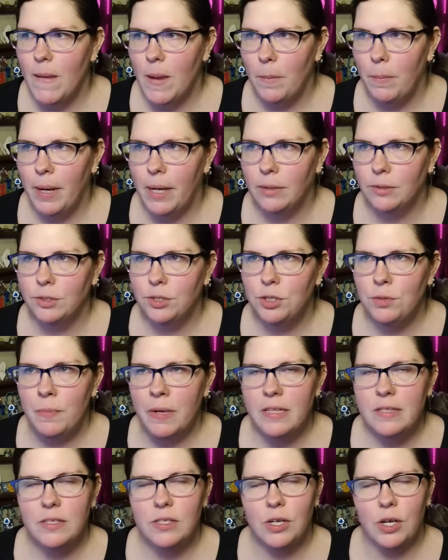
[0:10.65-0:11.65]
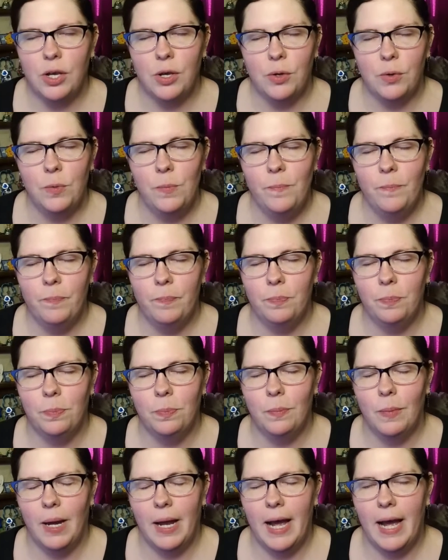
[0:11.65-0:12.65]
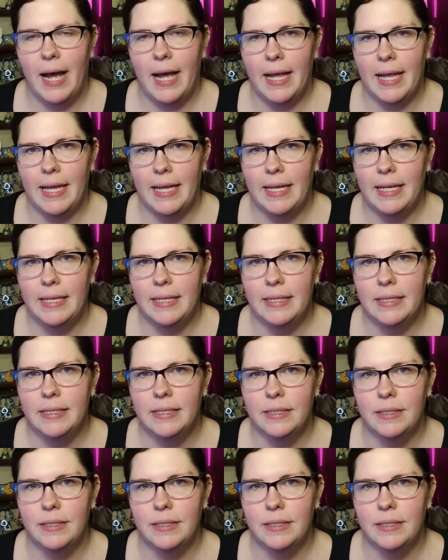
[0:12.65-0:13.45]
About 2 months ago, I